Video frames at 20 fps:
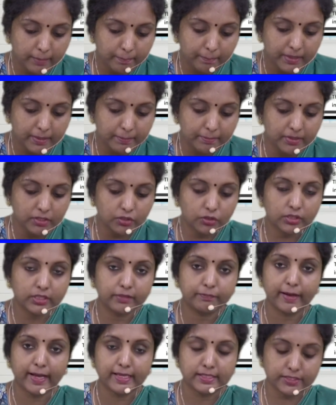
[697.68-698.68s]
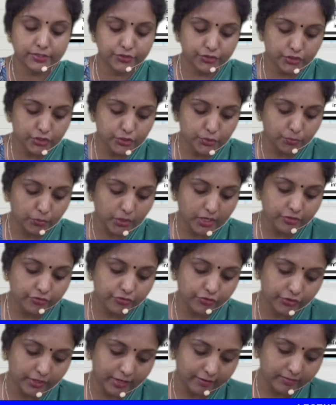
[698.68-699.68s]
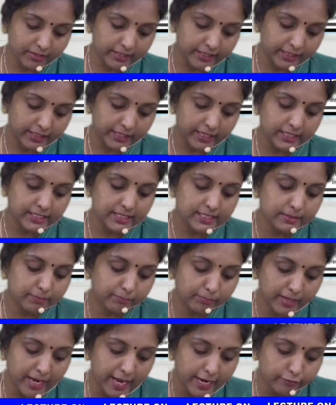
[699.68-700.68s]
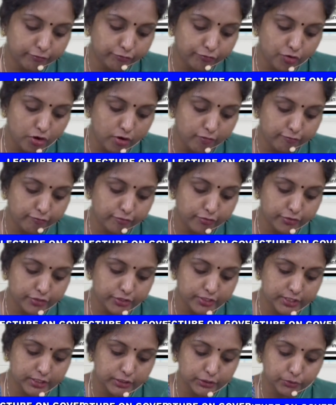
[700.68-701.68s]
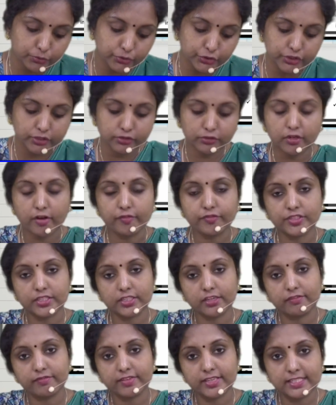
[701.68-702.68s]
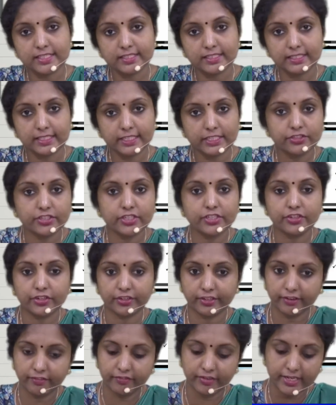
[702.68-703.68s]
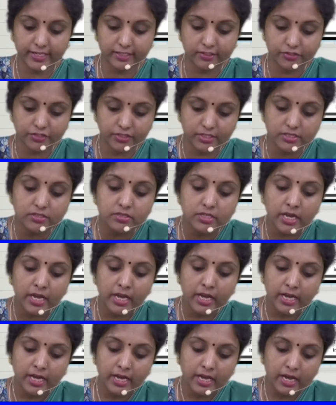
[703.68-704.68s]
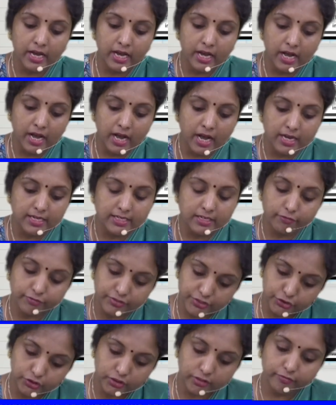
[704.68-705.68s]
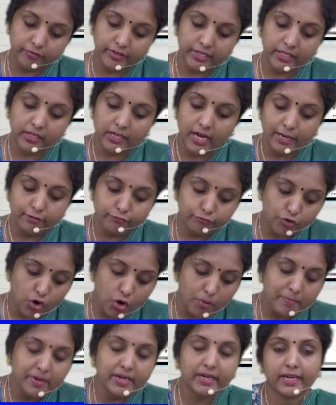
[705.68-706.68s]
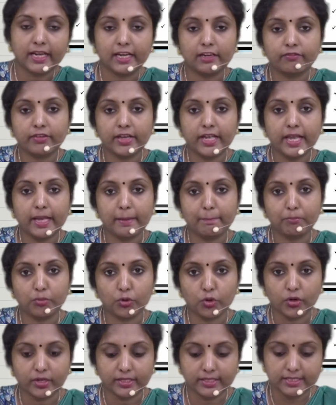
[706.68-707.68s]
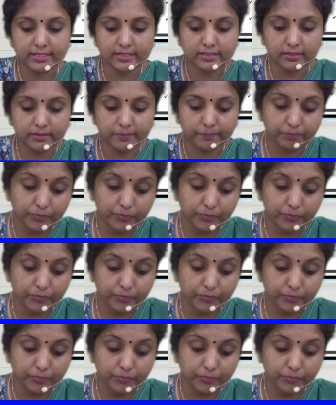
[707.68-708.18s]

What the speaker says: people or the passengers who are traveling. It is a platform for resolution of service related grievances of serving and former railway employees.